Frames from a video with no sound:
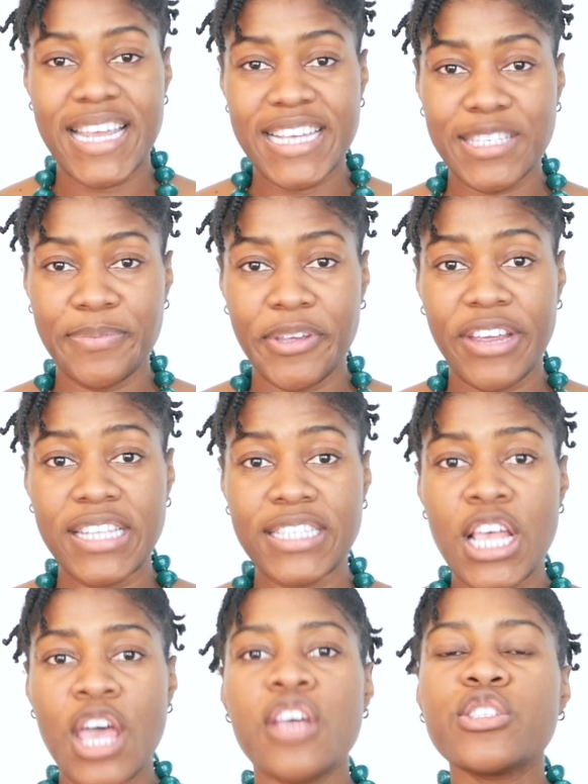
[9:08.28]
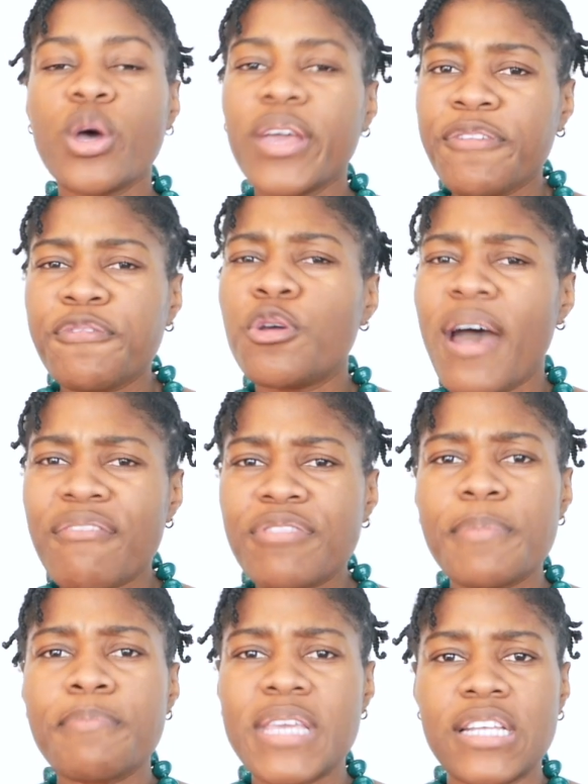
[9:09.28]
experience. So if you have
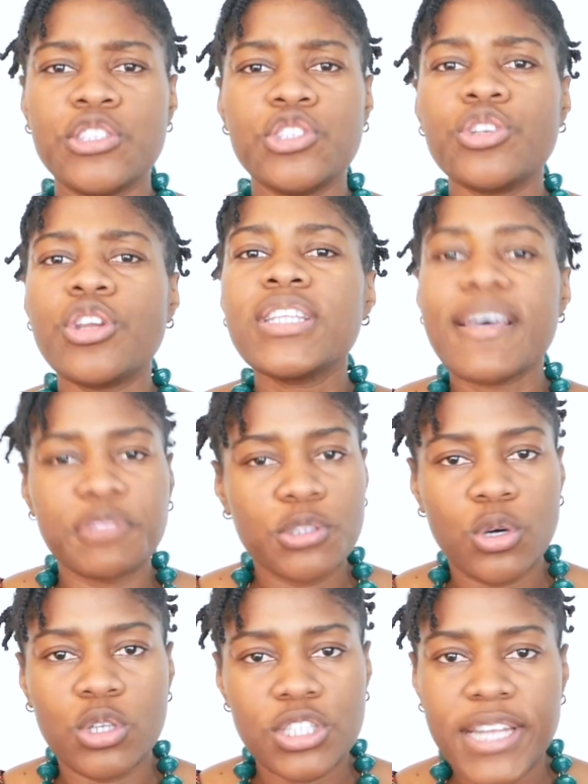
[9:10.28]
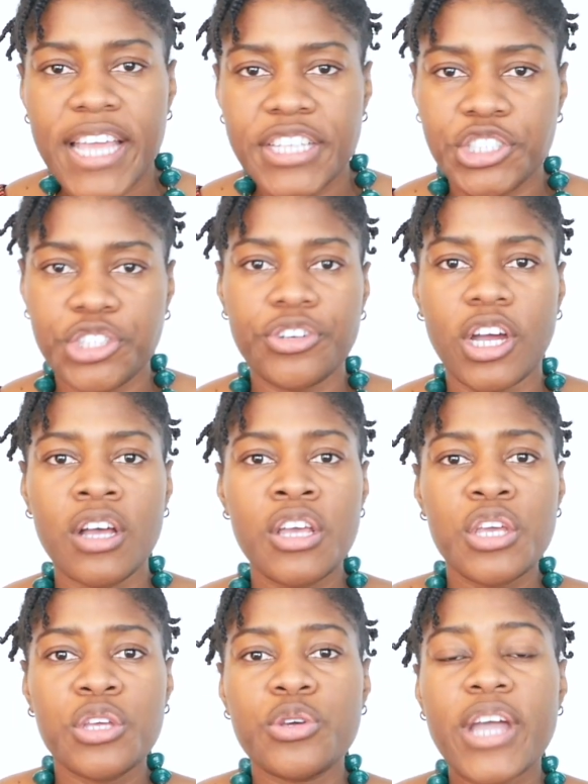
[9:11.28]
the means, you don't have to go to Nigeria.
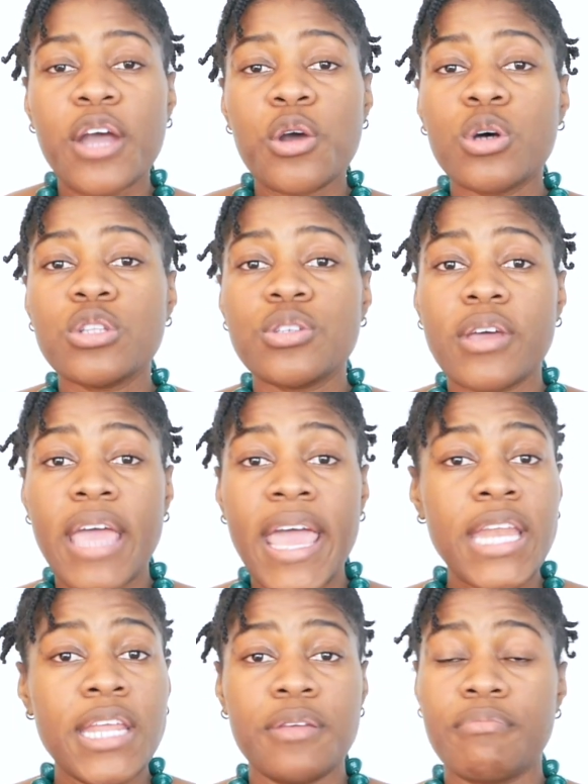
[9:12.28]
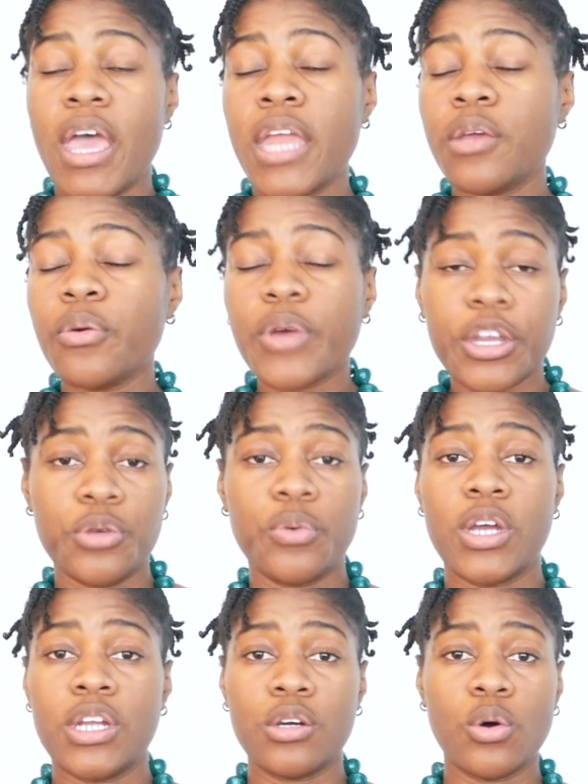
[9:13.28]
You can go to anywhere you
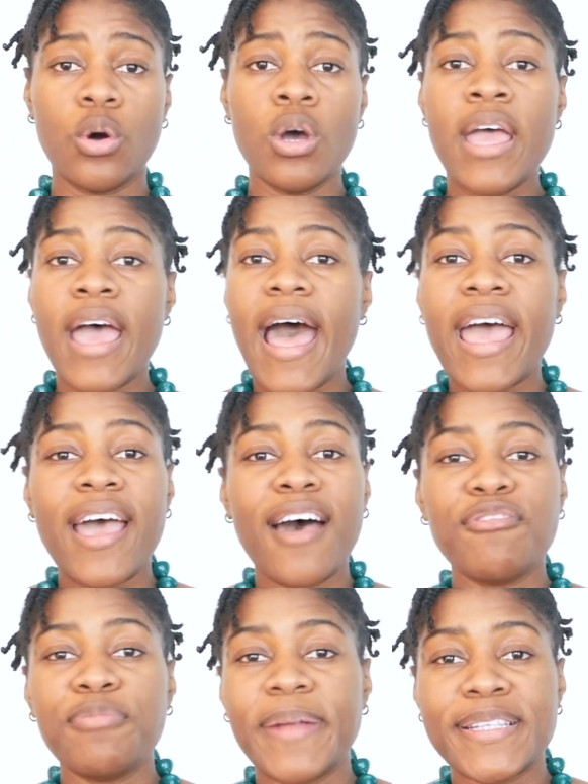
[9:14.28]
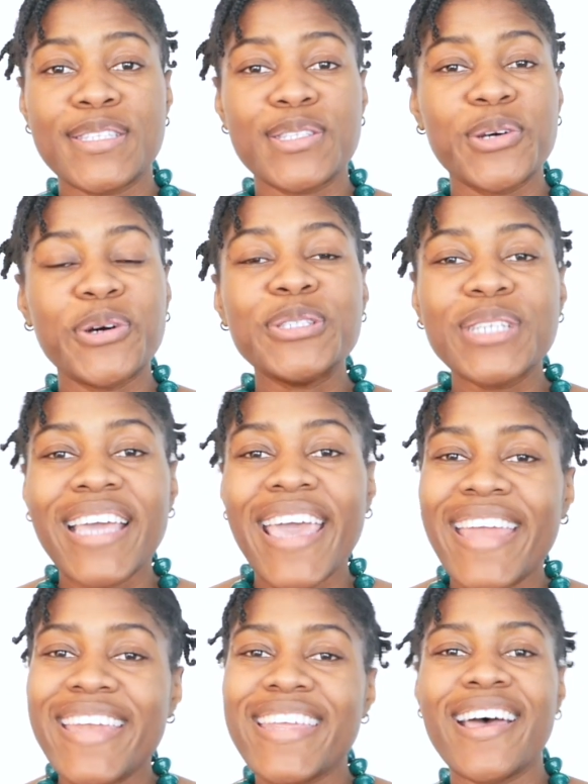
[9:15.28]
want to go. I have plans to go to
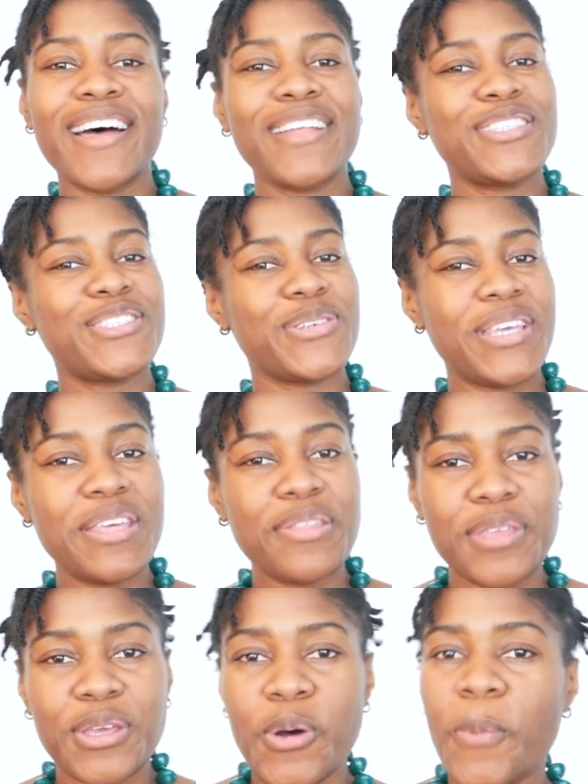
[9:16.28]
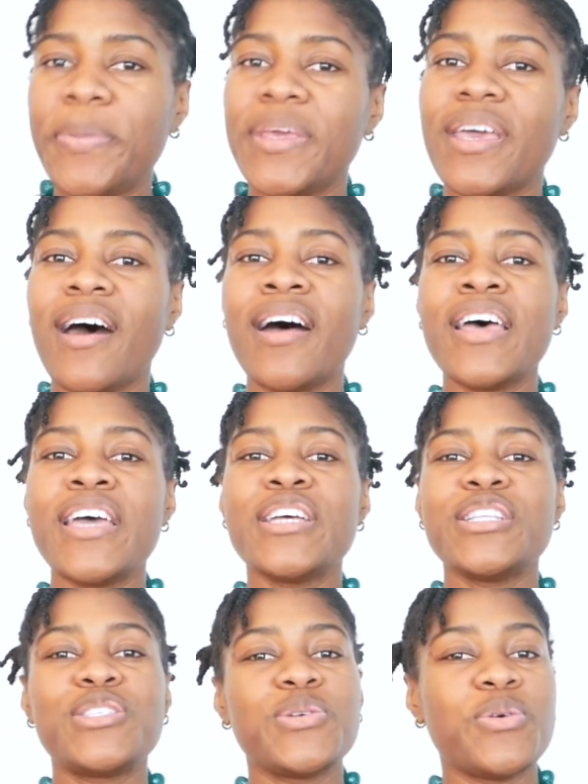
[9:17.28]
Kenya, to Ethiopia,
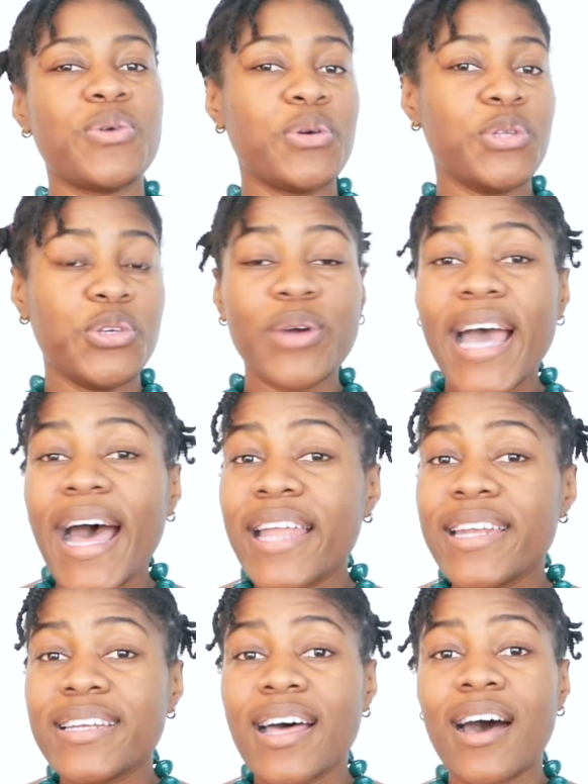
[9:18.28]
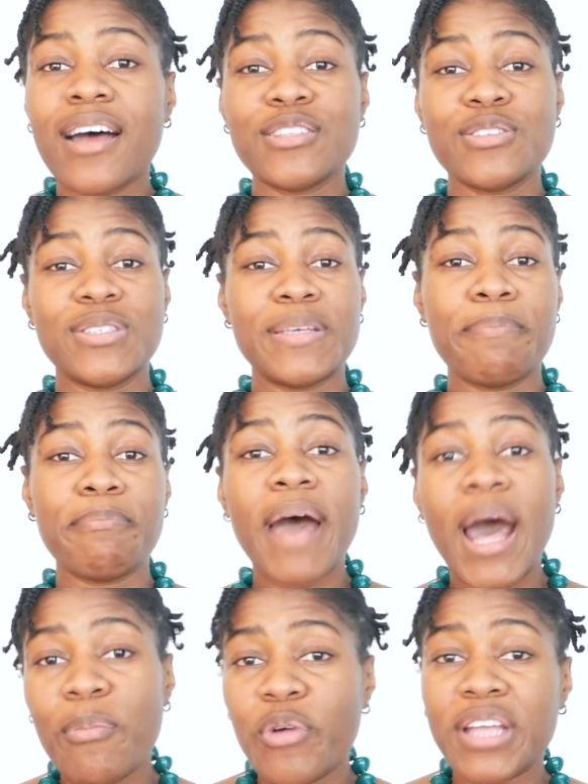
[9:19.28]
to Uganda, to
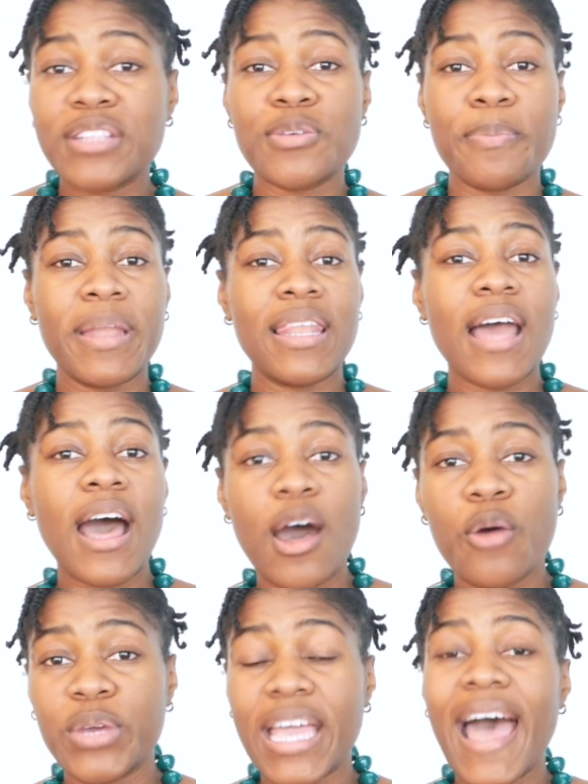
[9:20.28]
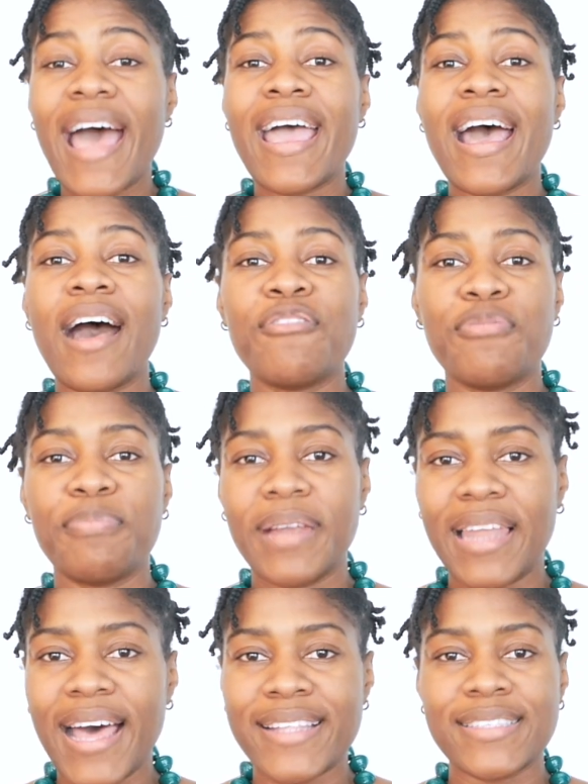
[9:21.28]
Zimbabwe, to Malawi. I have
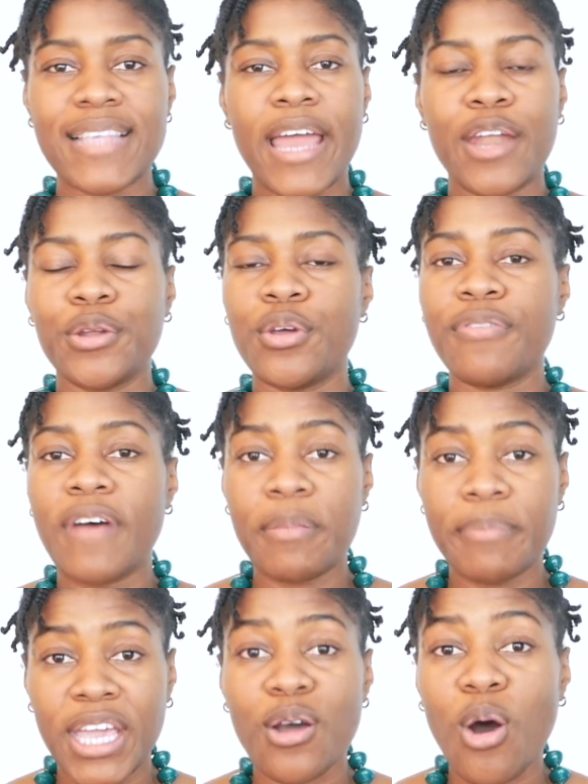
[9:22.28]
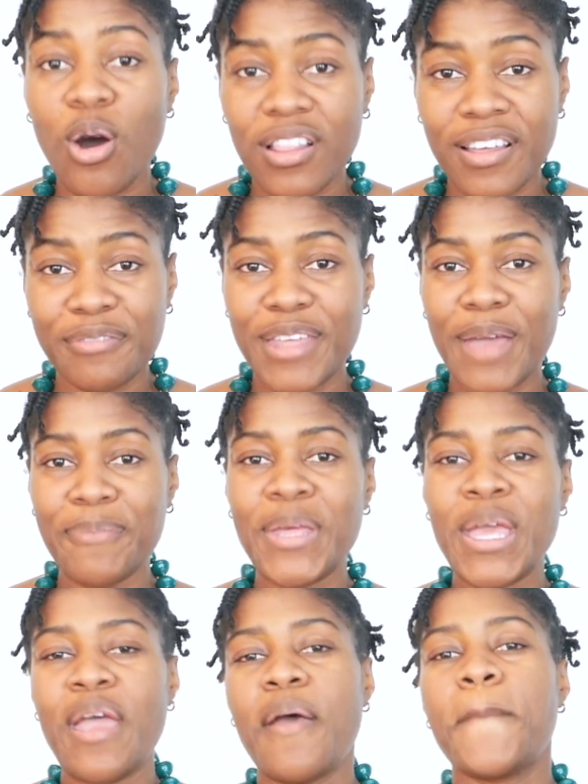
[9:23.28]
plans. I don't know if I'll make all of them,
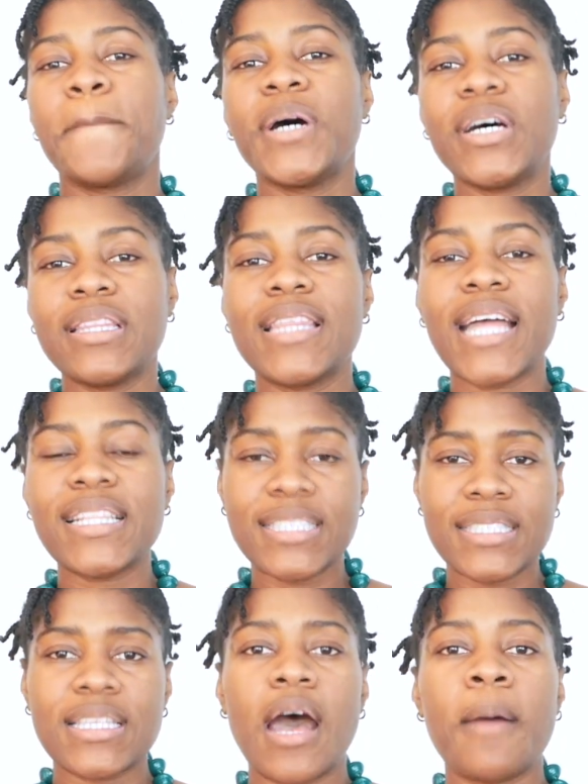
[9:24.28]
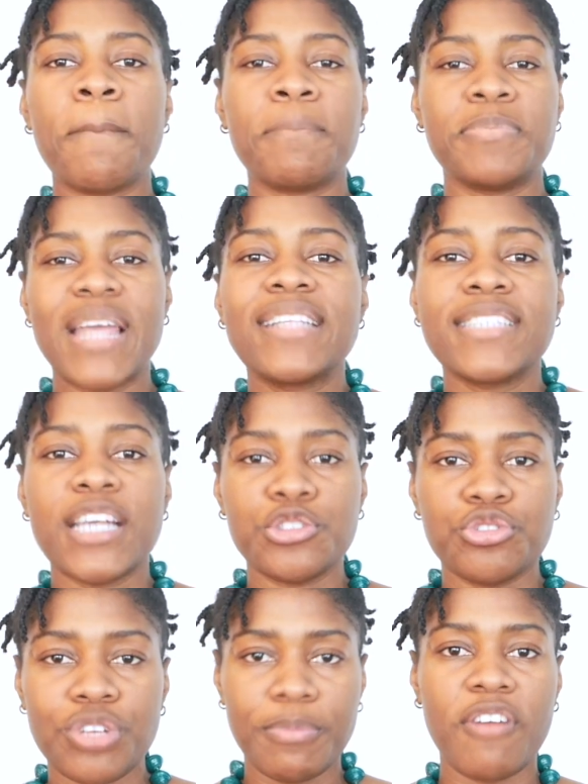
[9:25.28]
but that's a
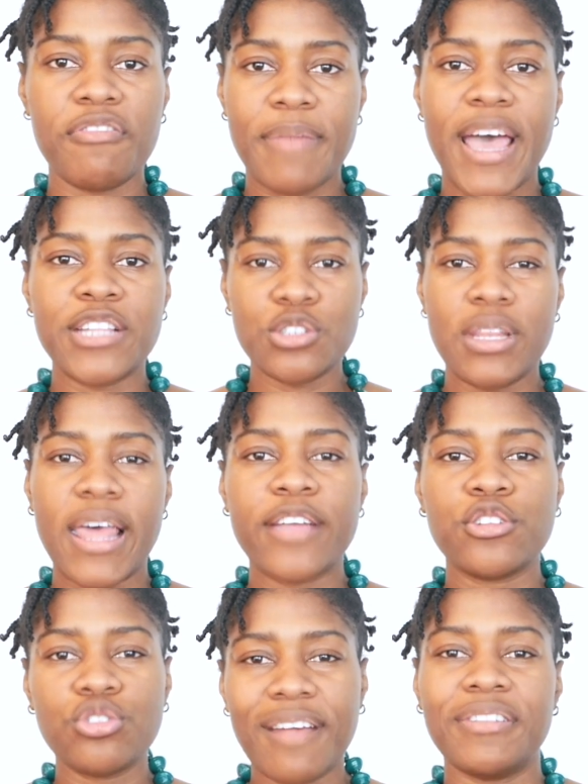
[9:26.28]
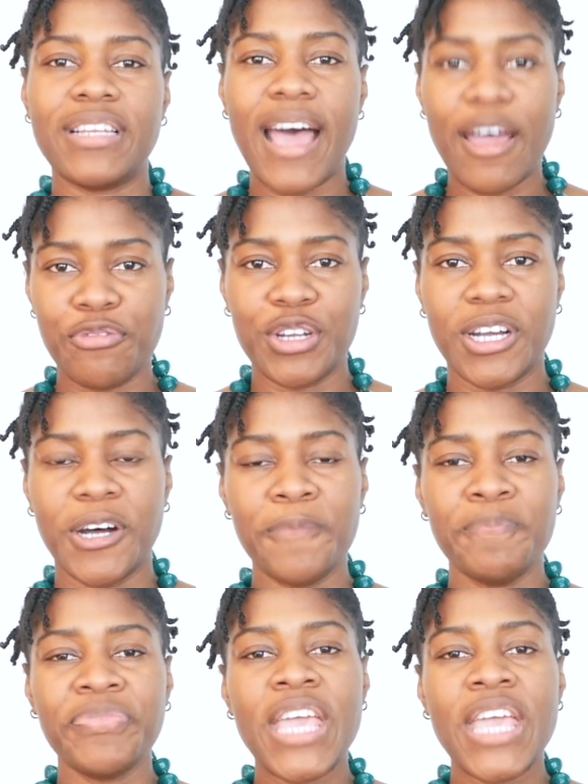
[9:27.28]
dream of mine, to like travel Africa.